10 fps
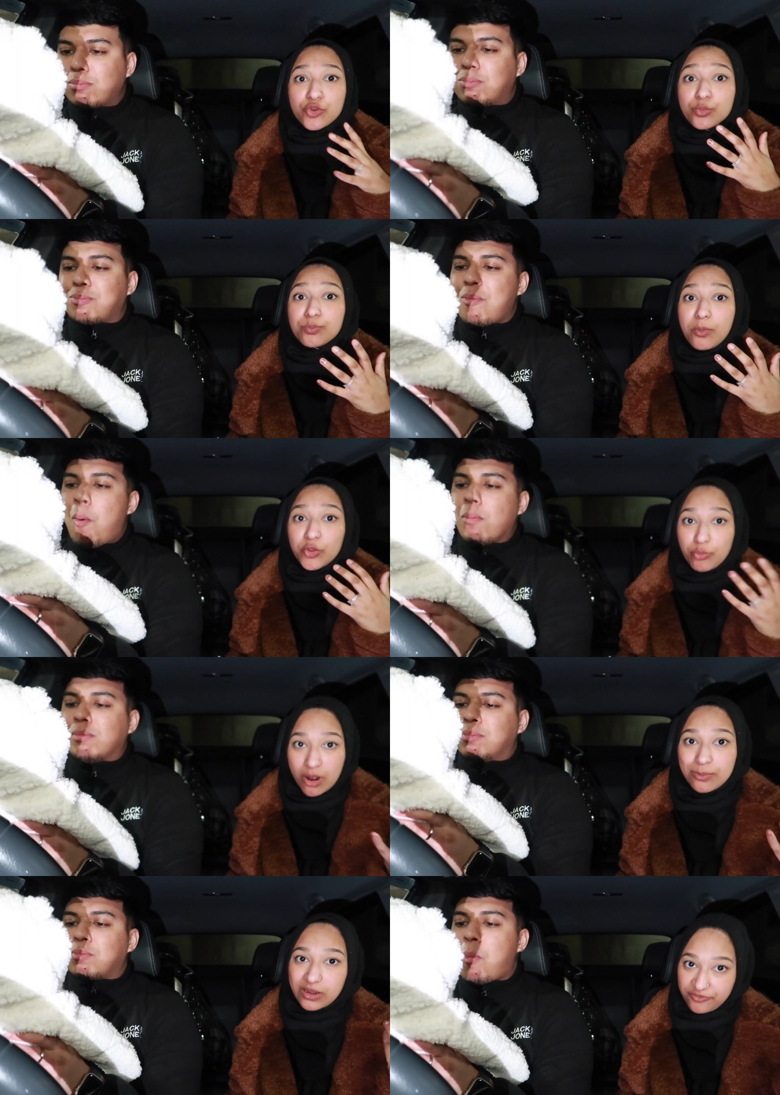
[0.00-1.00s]
Speaker 1: you you
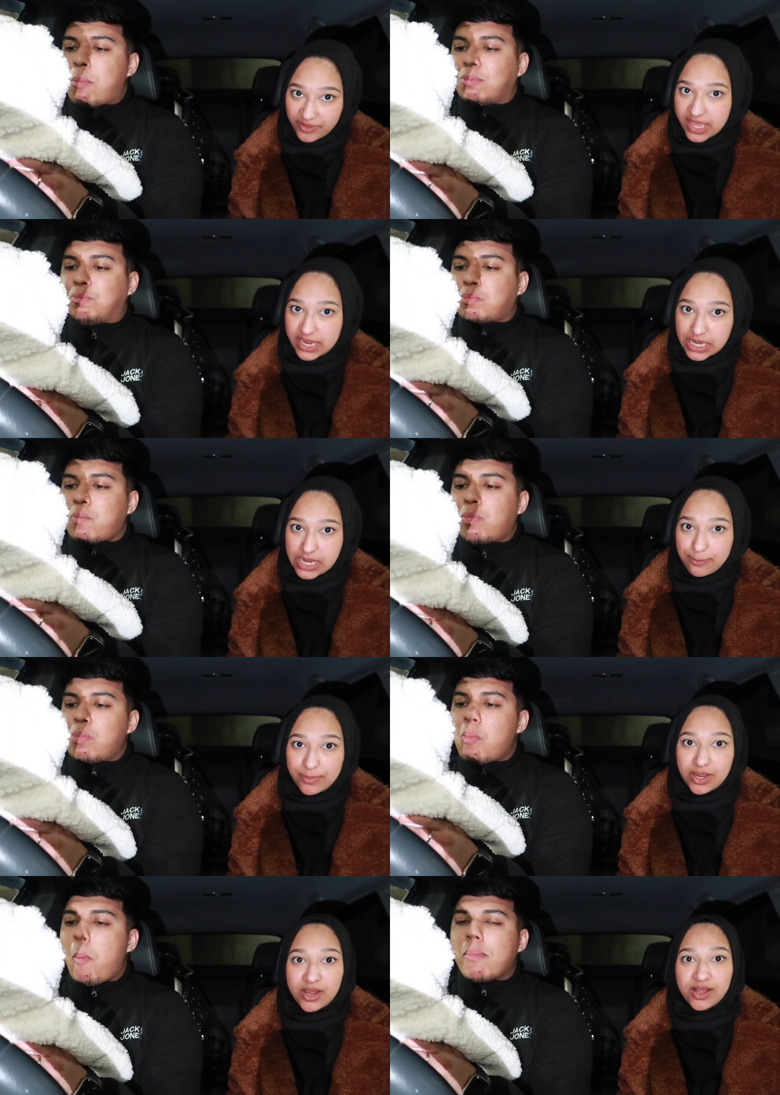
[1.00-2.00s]
probably fit in,
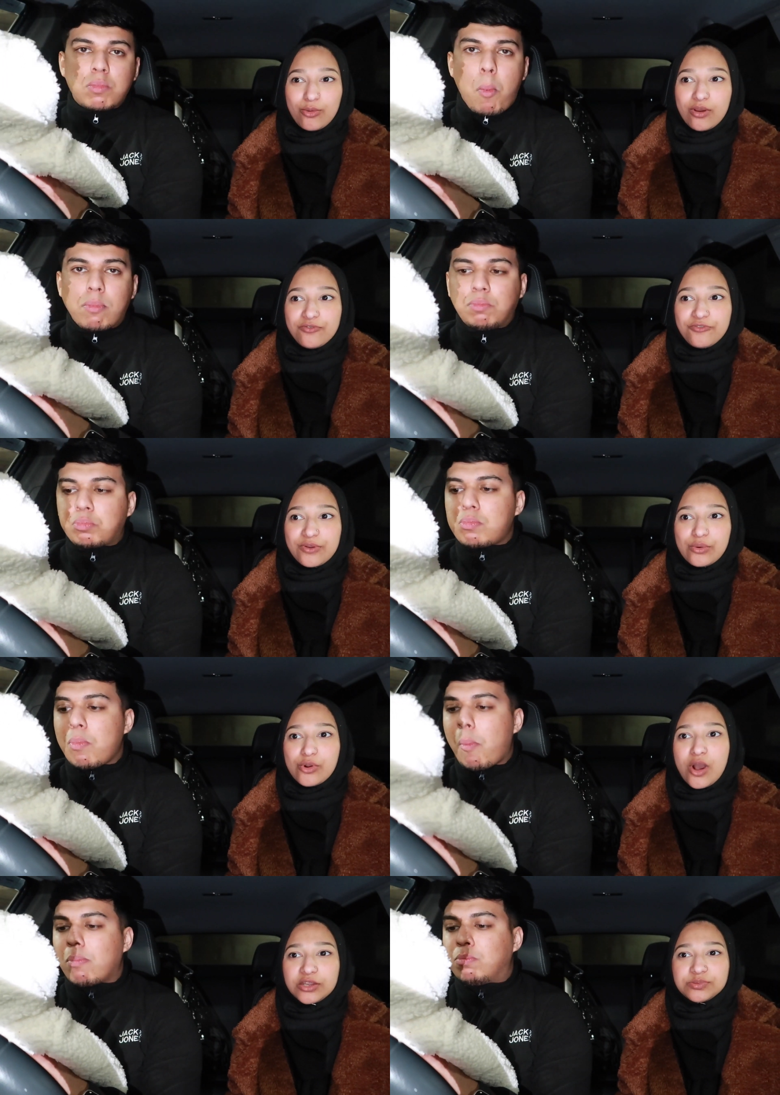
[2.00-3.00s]
but you won't feel
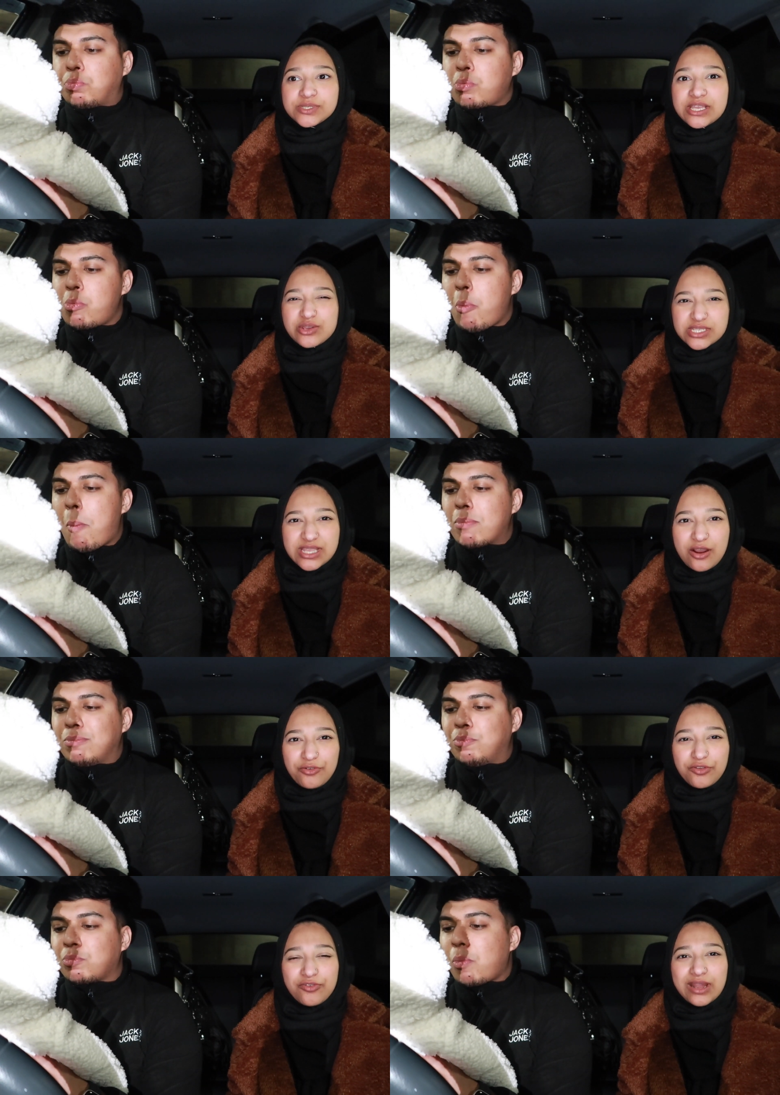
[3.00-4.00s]
one hundred percent
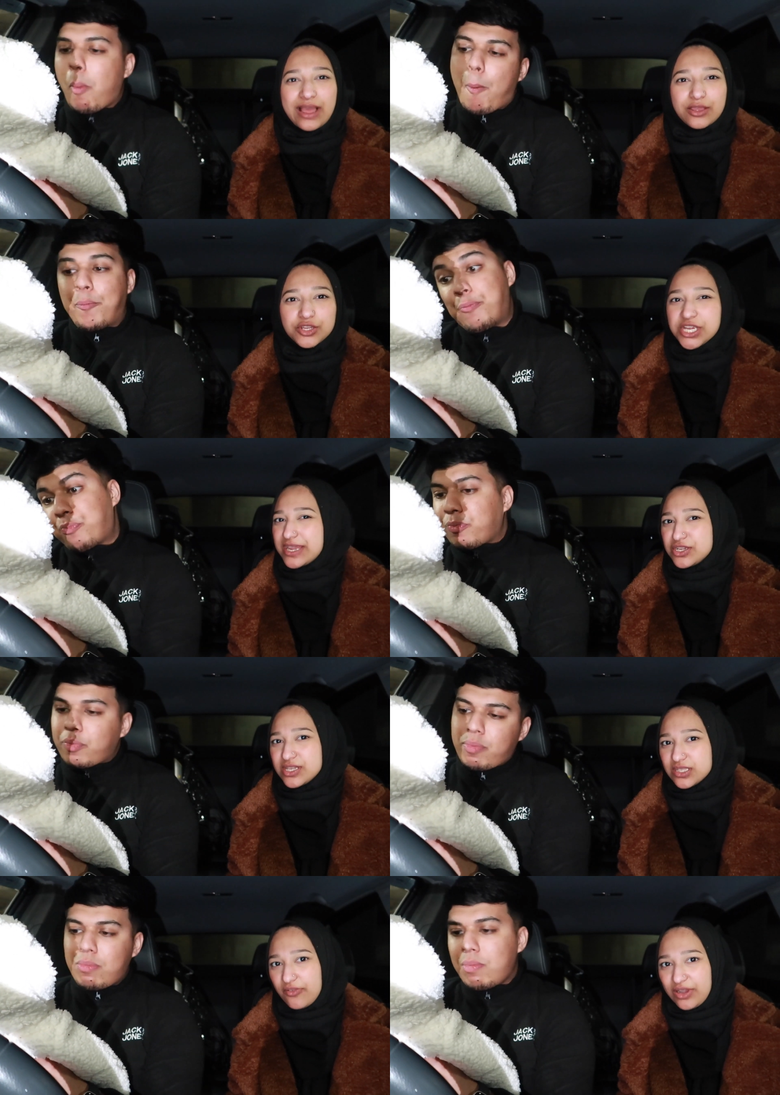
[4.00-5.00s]
yourself. You feel like you're changing
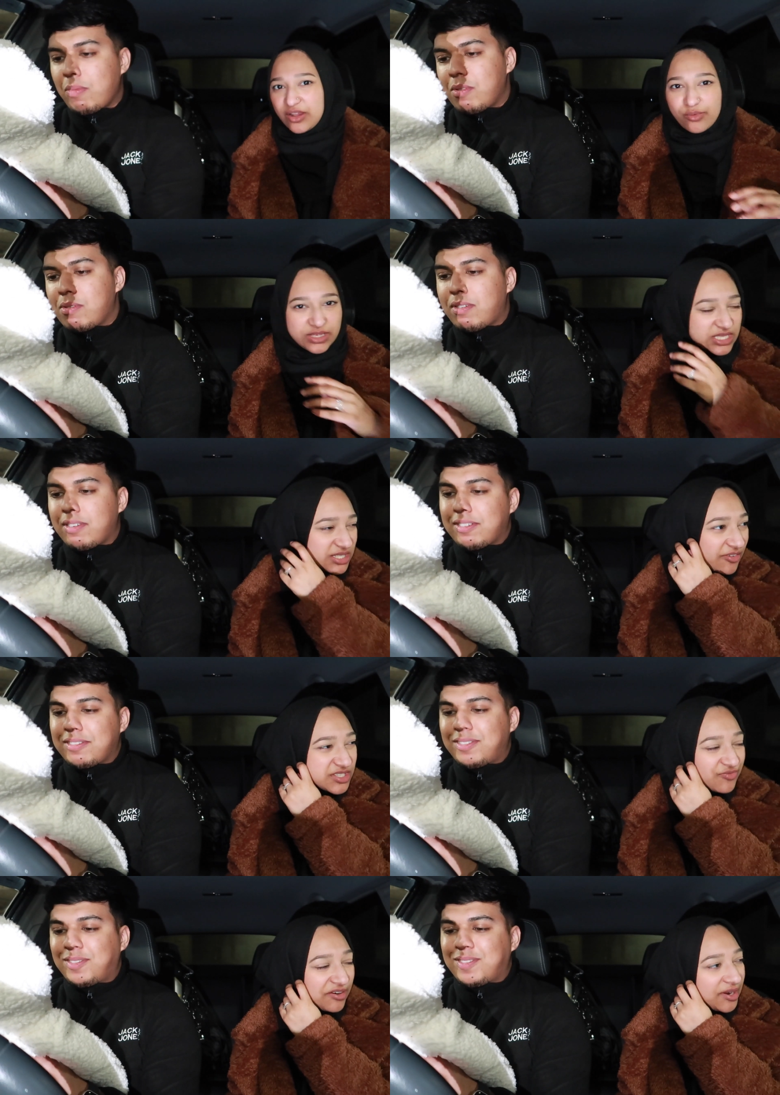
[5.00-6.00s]
yourself a little and stuff.
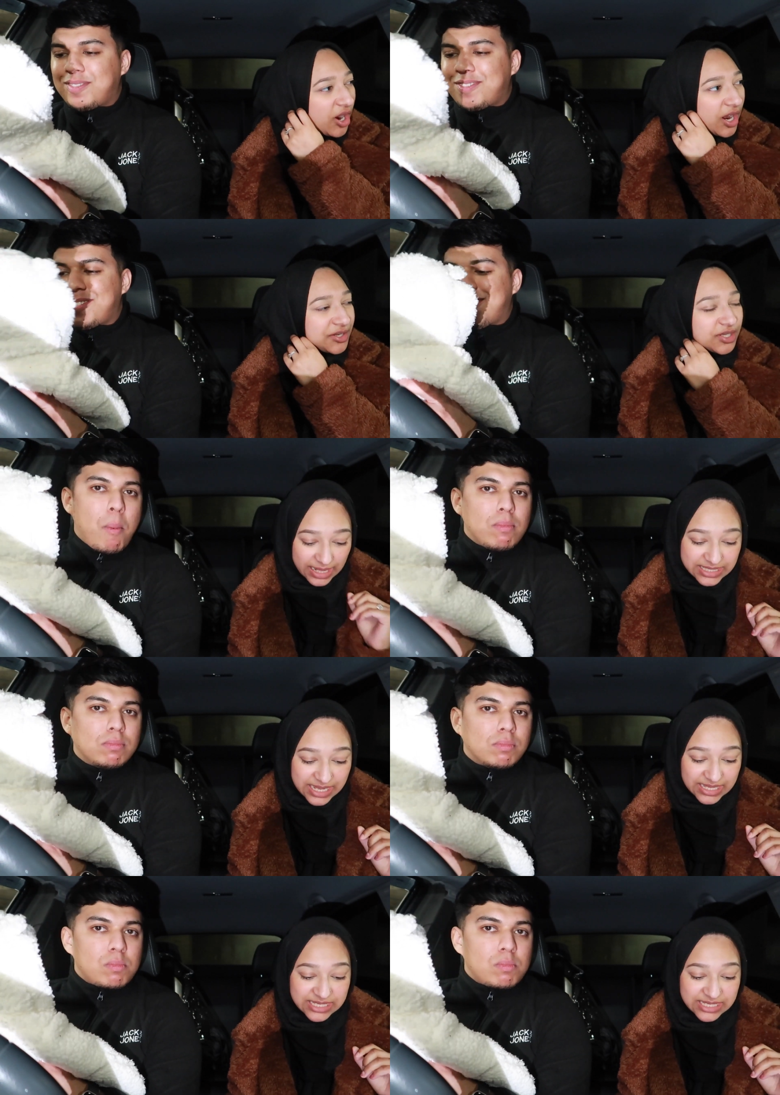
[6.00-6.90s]
It's very hard. I'd say